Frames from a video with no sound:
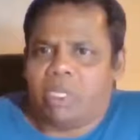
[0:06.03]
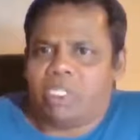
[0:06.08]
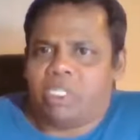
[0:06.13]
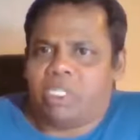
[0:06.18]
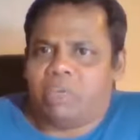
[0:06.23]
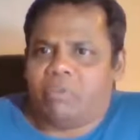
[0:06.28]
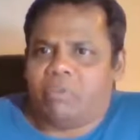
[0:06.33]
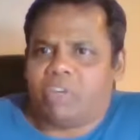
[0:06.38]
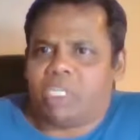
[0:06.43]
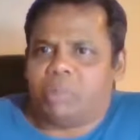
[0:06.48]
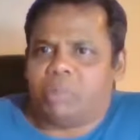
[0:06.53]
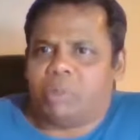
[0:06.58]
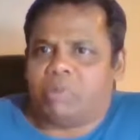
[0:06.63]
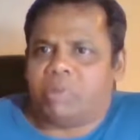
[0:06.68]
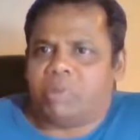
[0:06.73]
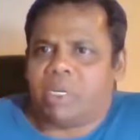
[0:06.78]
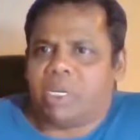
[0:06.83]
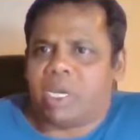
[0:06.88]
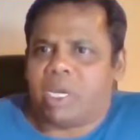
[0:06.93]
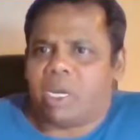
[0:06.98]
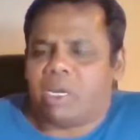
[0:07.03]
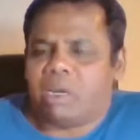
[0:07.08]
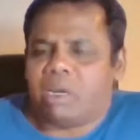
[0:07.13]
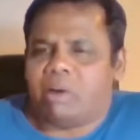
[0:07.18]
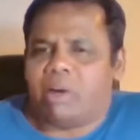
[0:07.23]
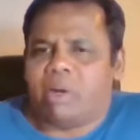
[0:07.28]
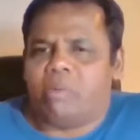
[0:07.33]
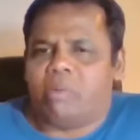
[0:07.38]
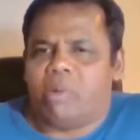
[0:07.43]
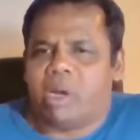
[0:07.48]
major difference between
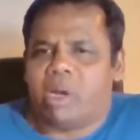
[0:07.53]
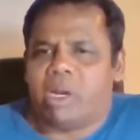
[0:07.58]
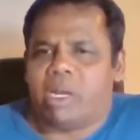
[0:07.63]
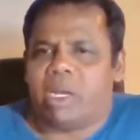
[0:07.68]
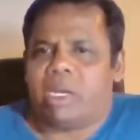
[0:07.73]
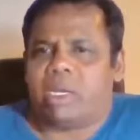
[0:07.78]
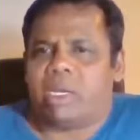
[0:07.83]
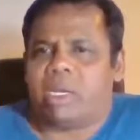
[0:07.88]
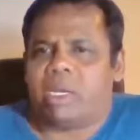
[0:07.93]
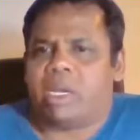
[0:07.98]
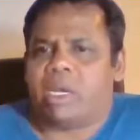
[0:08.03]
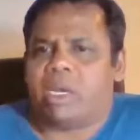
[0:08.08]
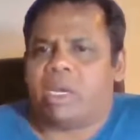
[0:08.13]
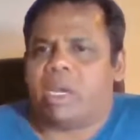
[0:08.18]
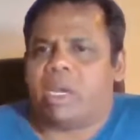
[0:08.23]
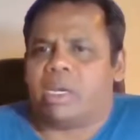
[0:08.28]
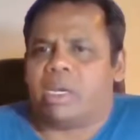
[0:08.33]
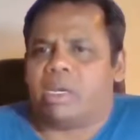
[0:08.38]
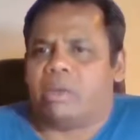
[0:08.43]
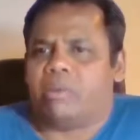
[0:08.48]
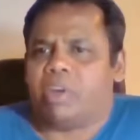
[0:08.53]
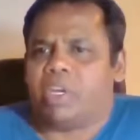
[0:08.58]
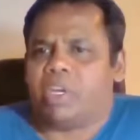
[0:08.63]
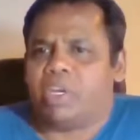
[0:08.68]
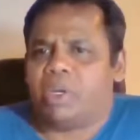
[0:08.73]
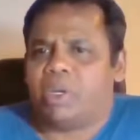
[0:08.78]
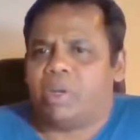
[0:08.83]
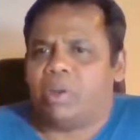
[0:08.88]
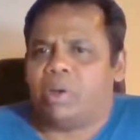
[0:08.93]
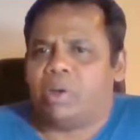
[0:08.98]
category one and category
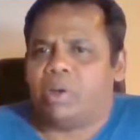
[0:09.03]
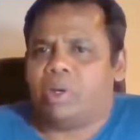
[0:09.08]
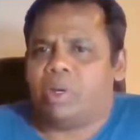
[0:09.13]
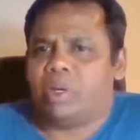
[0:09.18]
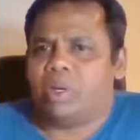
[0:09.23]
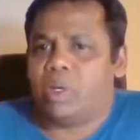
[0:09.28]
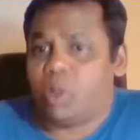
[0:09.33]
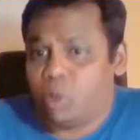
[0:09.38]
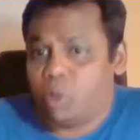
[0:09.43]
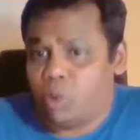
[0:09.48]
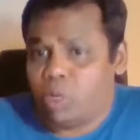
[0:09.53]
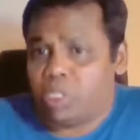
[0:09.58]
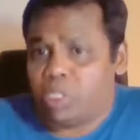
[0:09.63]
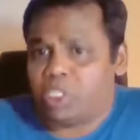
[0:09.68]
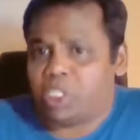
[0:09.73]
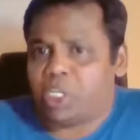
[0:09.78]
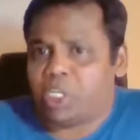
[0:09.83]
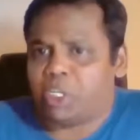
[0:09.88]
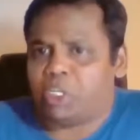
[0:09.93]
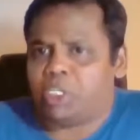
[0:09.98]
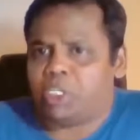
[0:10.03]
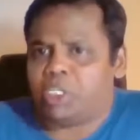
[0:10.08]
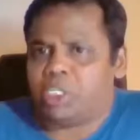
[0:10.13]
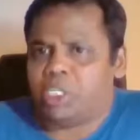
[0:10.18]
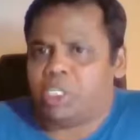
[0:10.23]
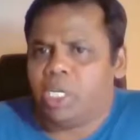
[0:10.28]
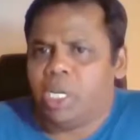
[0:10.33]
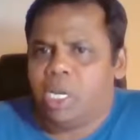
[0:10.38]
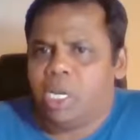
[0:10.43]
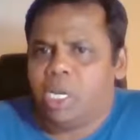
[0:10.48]
two
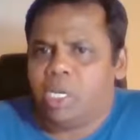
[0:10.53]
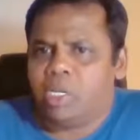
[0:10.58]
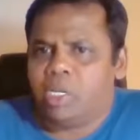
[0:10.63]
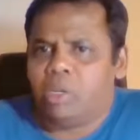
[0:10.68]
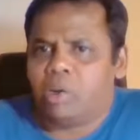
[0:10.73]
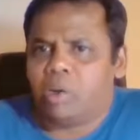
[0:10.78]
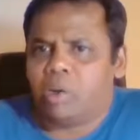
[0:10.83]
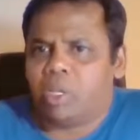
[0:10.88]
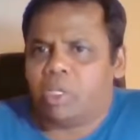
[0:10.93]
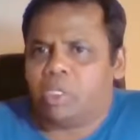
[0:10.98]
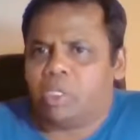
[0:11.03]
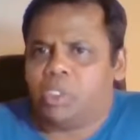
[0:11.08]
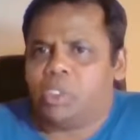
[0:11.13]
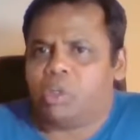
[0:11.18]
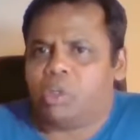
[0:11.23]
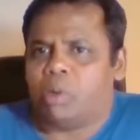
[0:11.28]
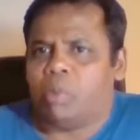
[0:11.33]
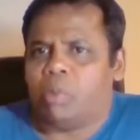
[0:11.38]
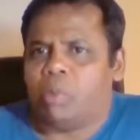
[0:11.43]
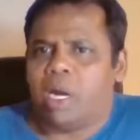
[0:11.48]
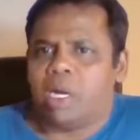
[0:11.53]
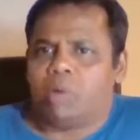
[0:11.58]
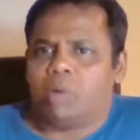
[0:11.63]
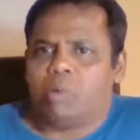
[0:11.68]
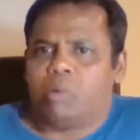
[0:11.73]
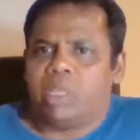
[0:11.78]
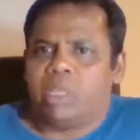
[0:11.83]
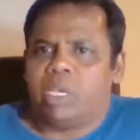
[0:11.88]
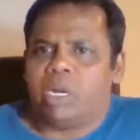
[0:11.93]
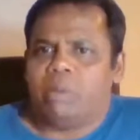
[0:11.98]
institutions during the job hunt?
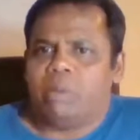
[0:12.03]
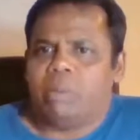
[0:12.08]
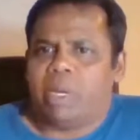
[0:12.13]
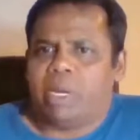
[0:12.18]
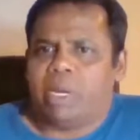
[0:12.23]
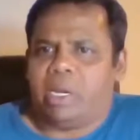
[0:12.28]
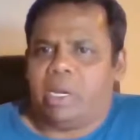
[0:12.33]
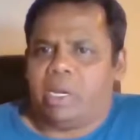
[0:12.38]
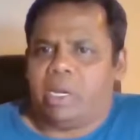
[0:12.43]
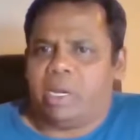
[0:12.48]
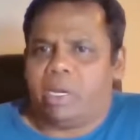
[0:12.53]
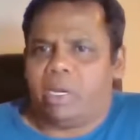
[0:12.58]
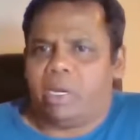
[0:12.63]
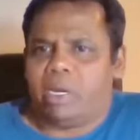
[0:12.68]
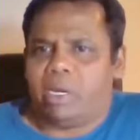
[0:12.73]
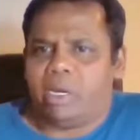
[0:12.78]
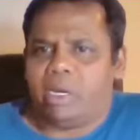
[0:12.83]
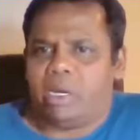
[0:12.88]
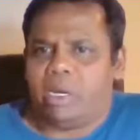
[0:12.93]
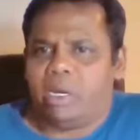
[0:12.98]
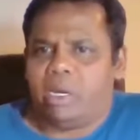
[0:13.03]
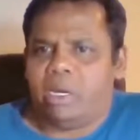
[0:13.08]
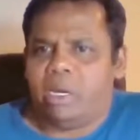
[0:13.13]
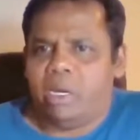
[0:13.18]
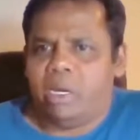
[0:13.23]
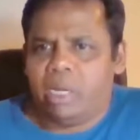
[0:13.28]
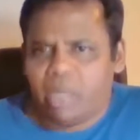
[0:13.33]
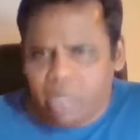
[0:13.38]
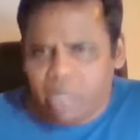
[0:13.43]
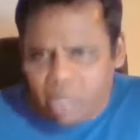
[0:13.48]
Will there be
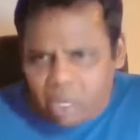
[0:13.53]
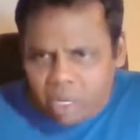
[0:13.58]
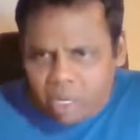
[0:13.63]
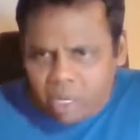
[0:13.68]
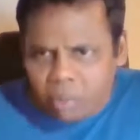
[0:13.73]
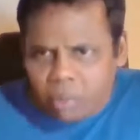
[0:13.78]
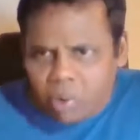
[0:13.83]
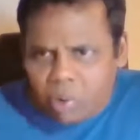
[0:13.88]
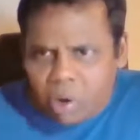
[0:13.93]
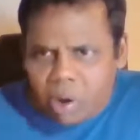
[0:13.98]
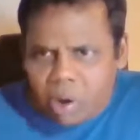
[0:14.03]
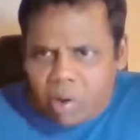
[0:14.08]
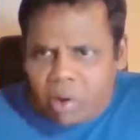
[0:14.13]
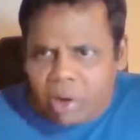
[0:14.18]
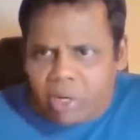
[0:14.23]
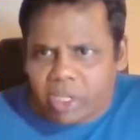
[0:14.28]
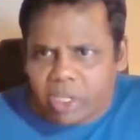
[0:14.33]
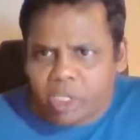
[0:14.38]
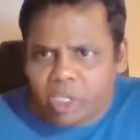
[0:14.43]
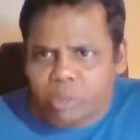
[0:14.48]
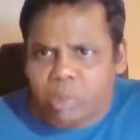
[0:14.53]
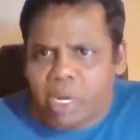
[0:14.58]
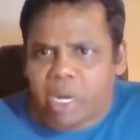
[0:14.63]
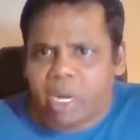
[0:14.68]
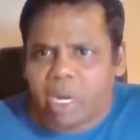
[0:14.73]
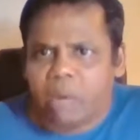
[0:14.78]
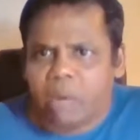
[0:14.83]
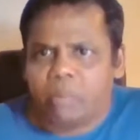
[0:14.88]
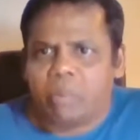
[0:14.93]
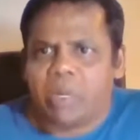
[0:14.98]
any priorities by
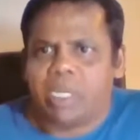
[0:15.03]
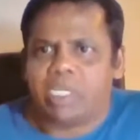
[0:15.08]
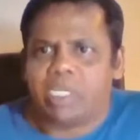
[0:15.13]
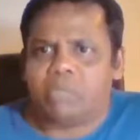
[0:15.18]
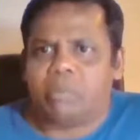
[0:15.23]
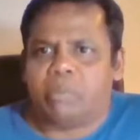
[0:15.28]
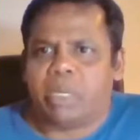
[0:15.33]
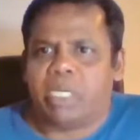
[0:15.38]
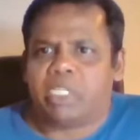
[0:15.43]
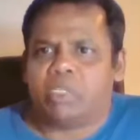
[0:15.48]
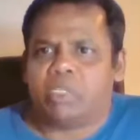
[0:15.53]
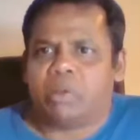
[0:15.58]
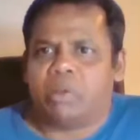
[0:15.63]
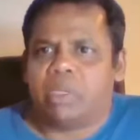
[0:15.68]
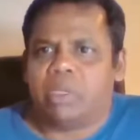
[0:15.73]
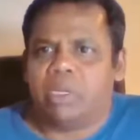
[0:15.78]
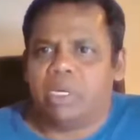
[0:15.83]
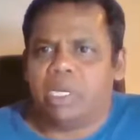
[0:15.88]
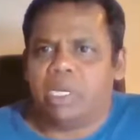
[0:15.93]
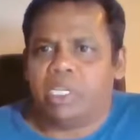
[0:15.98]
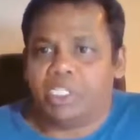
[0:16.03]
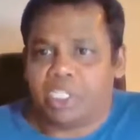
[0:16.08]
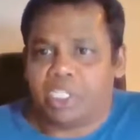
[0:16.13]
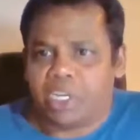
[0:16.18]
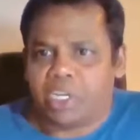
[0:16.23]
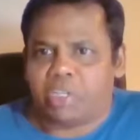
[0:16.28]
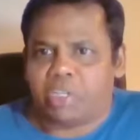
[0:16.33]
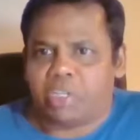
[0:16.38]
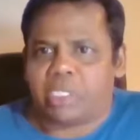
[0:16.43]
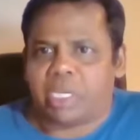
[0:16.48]
companies based on the
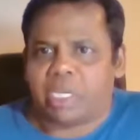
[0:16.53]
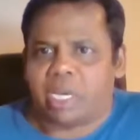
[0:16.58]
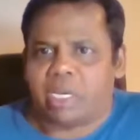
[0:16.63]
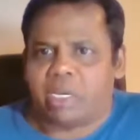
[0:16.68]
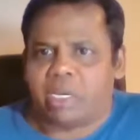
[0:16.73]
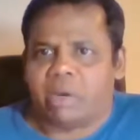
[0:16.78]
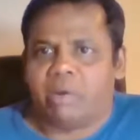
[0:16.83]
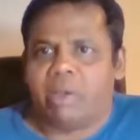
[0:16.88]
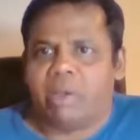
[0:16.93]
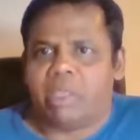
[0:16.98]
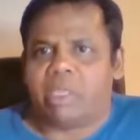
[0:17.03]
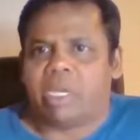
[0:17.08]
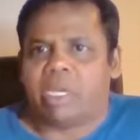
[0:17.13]
institute's category?